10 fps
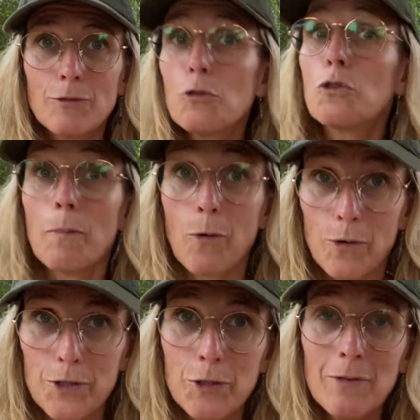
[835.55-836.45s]

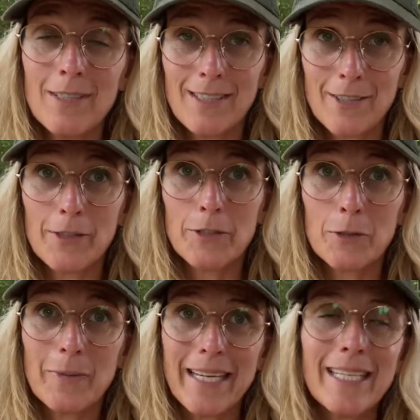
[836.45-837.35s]
support you along your
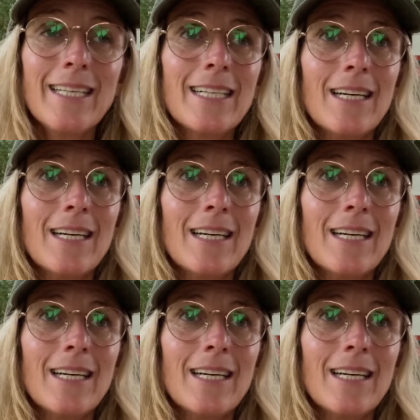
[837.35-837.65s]
way,